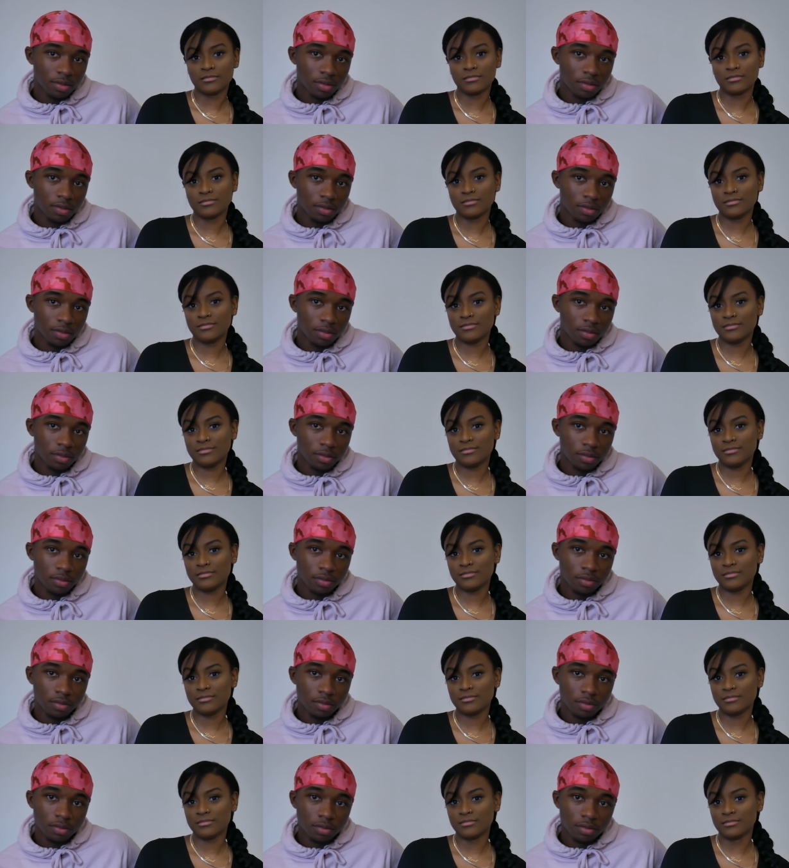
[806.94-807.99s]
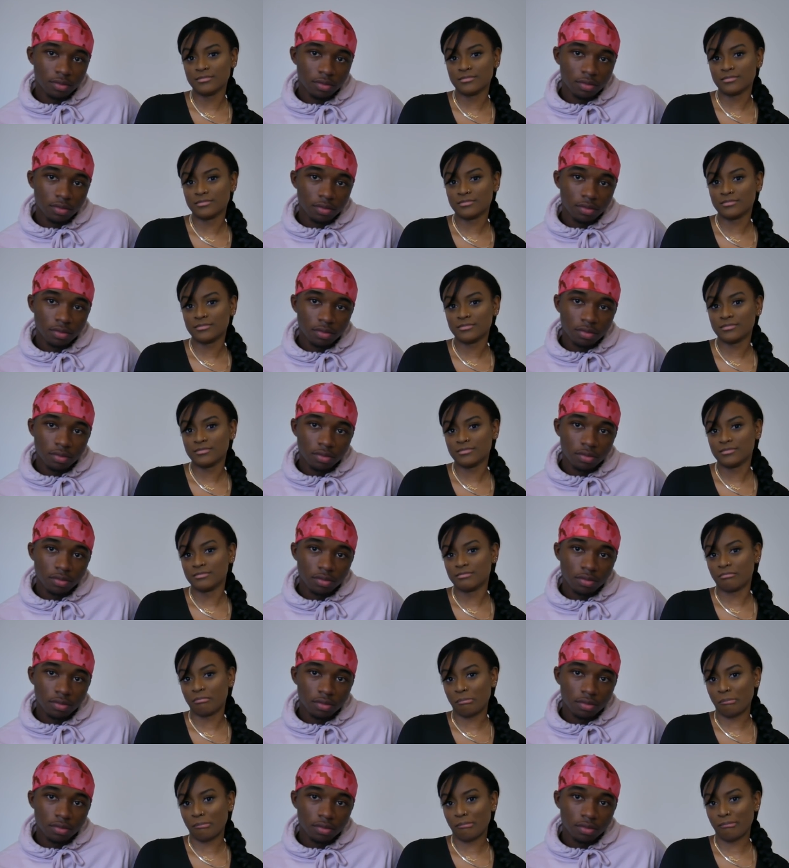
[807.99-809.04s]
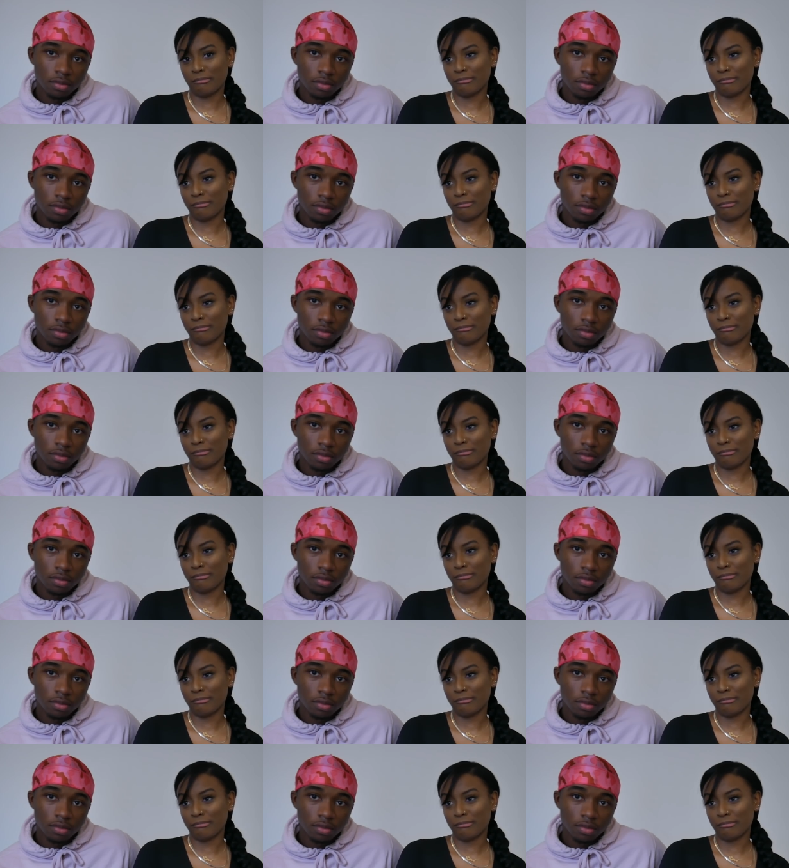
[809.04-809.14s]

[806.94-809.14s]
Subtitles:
(no one is talking)